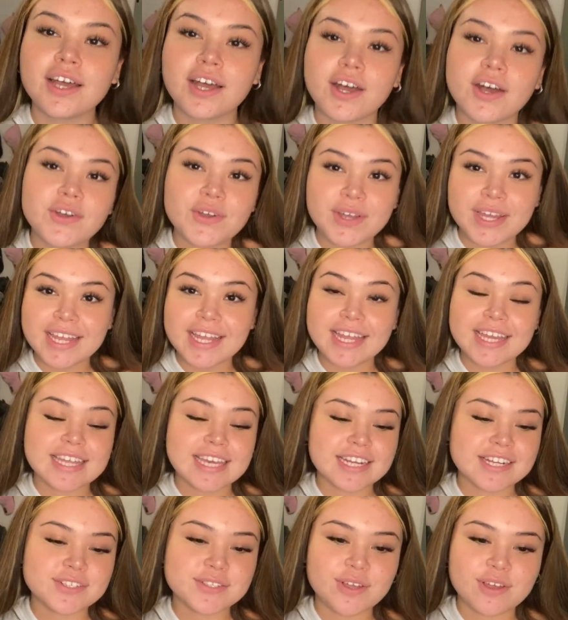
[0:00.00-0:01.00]
Okay, and
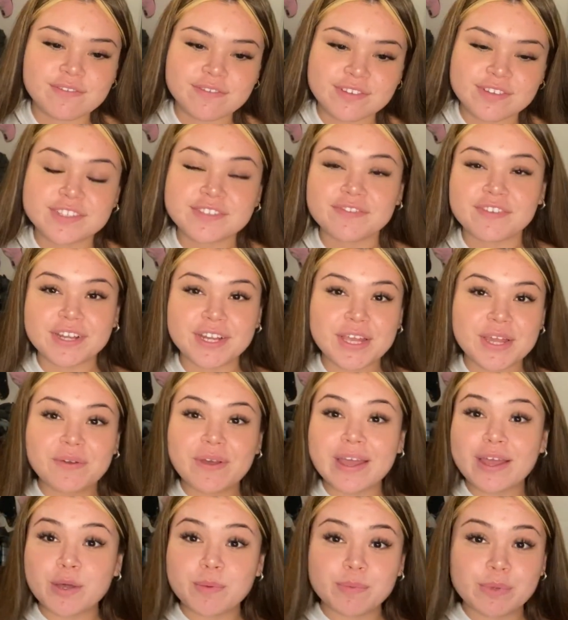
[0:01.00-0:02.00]
that is all for this video.
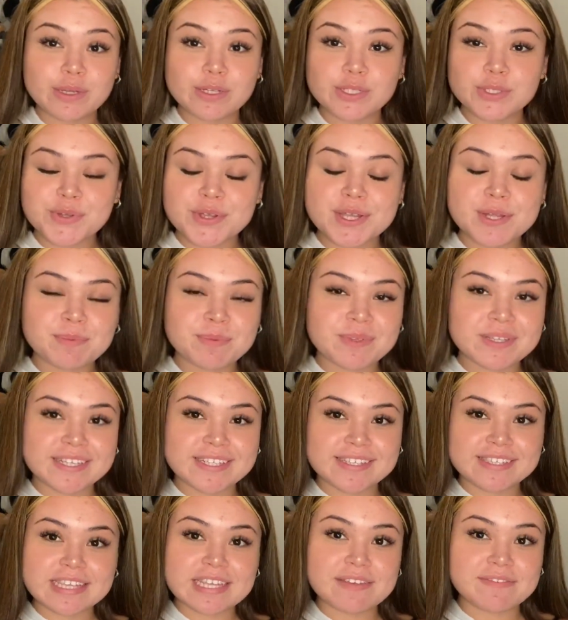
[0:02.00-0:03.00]
I hope you enjoyed.
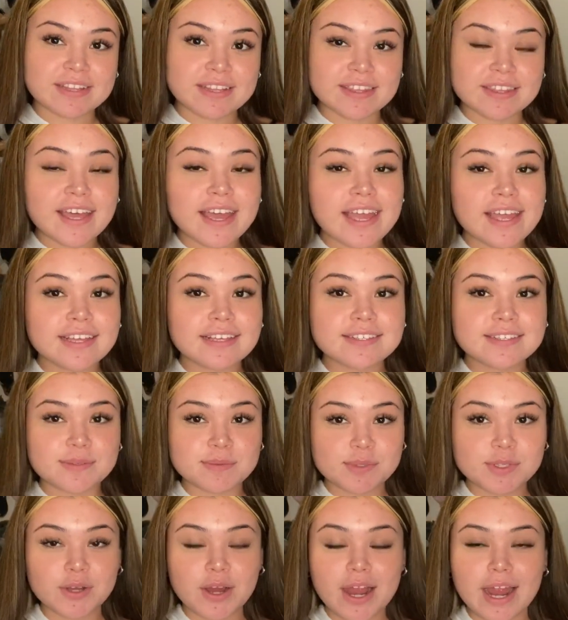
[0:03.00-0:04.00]
Please leave a like,
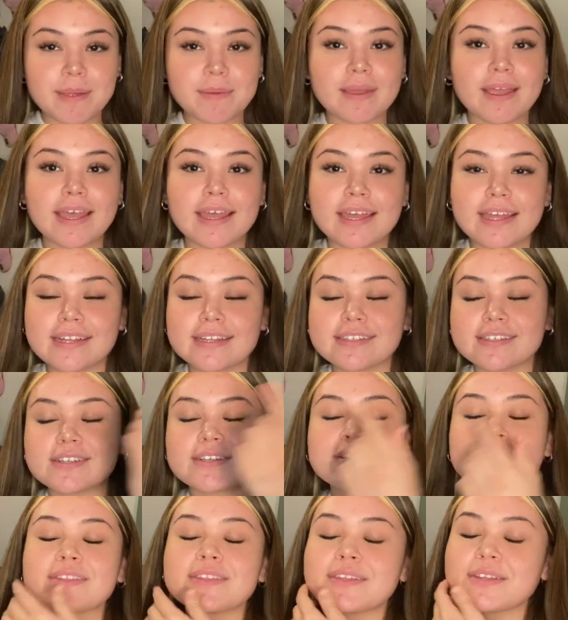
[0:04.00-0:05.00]
subscribe, and
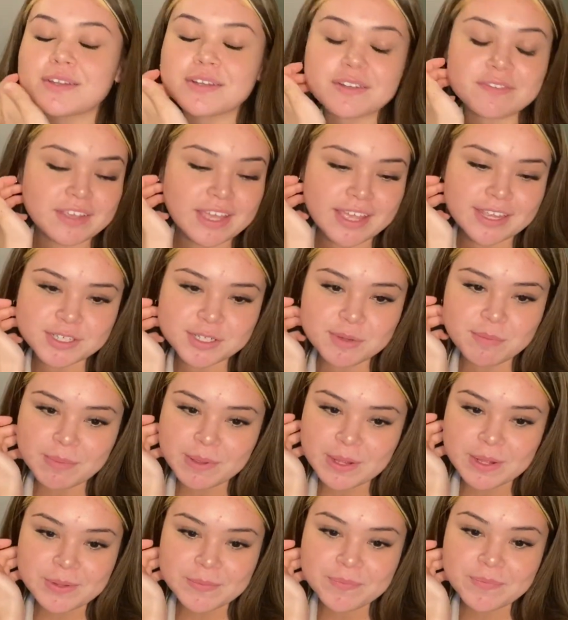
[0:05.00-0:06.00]
turn on the notification
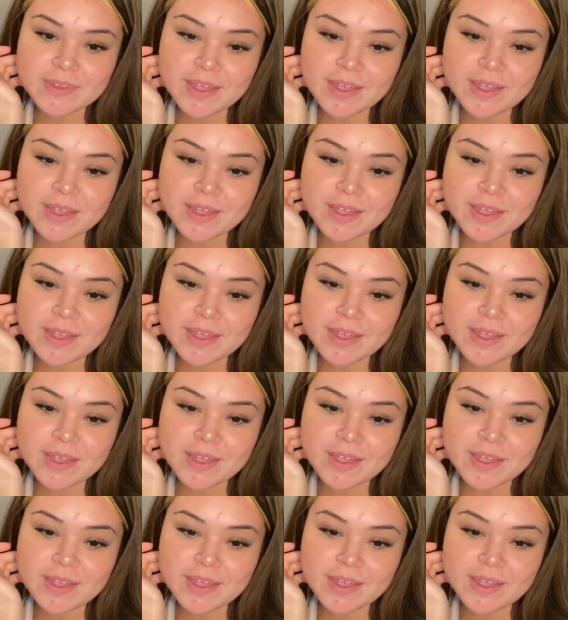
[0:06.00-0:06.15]
bell.